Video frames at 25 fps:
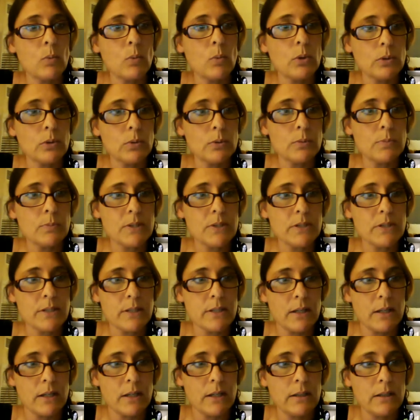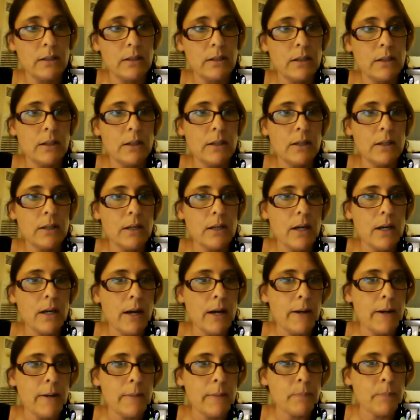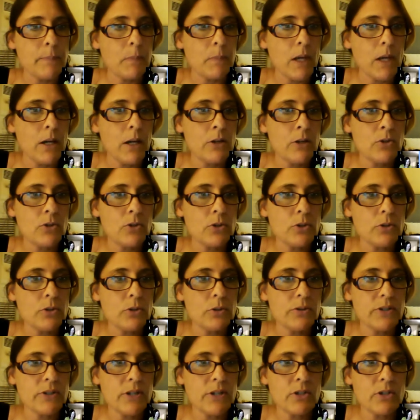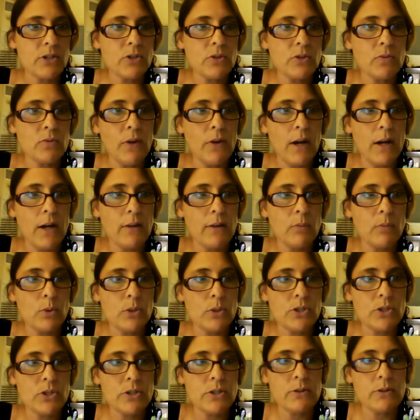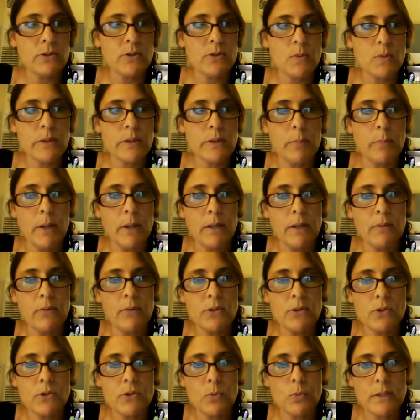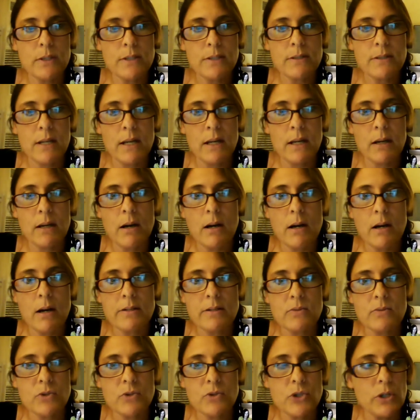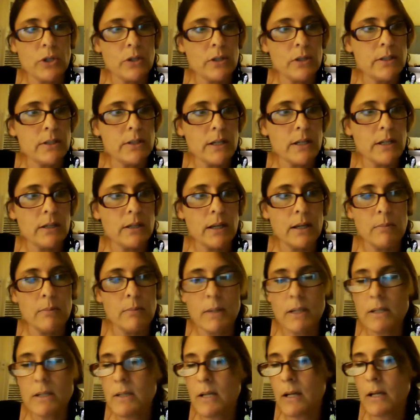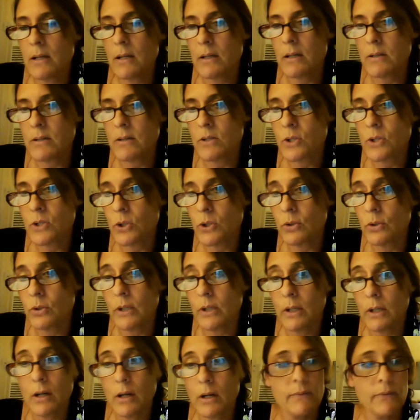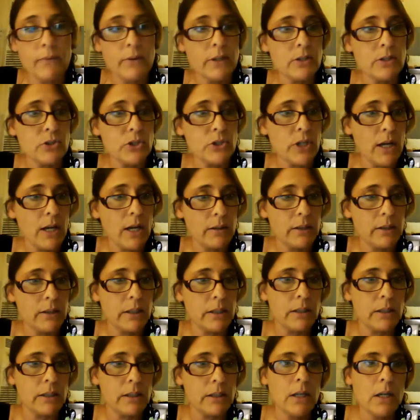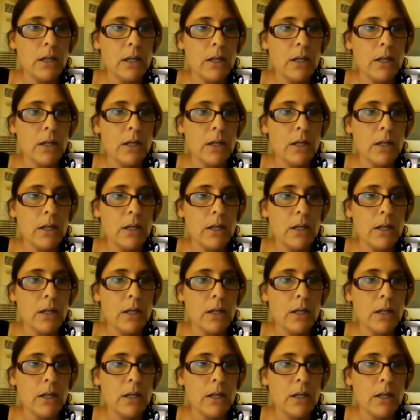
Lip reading: Workgroup Study, under Section 5, which deals with the benefits, risks, and costs of sharing data and maintaining security and confidentiality,